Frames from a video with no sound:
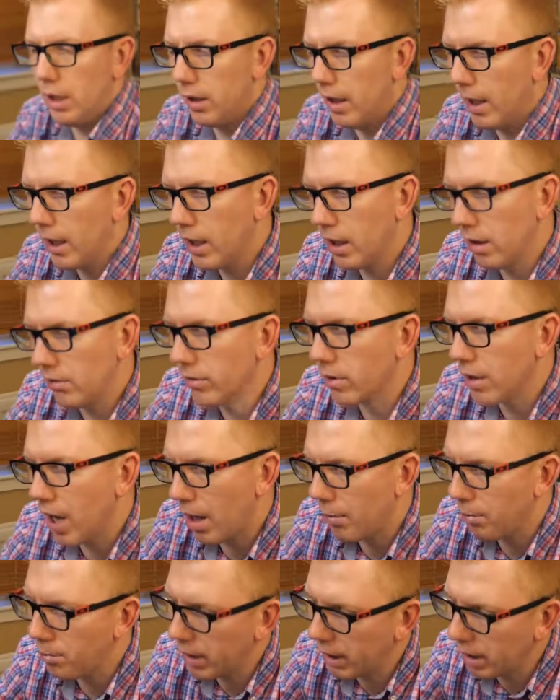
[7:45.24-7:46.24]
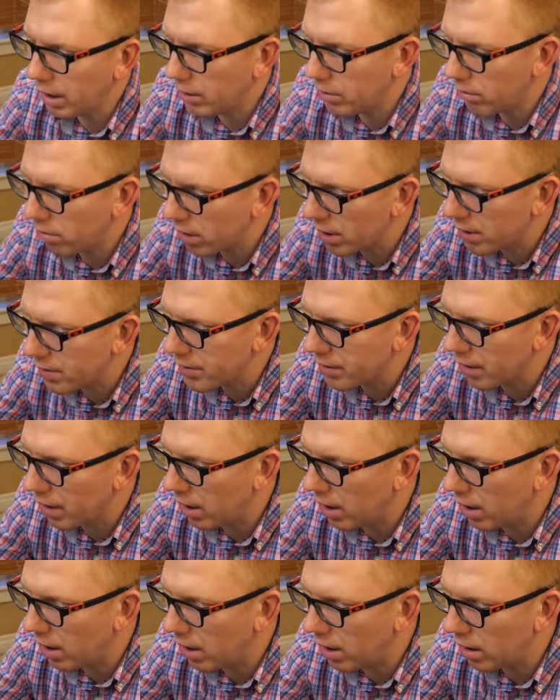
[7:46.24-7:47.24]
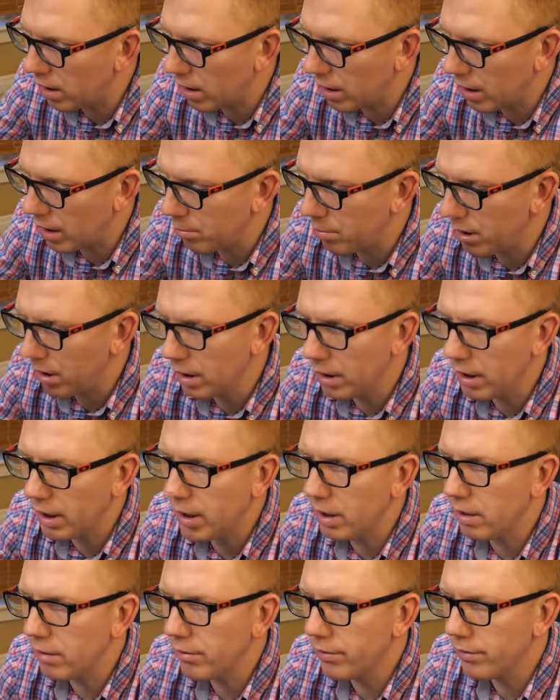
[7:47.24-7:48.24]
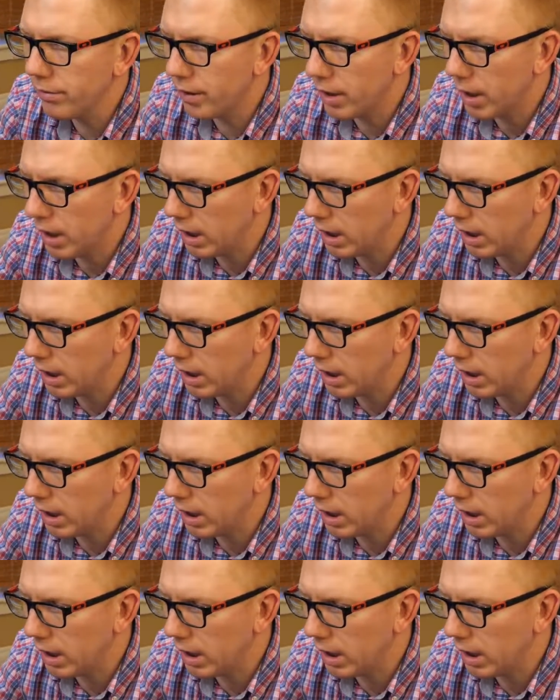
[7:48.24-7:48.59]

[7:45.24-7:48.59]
that kind of grabbed my interest, and I believe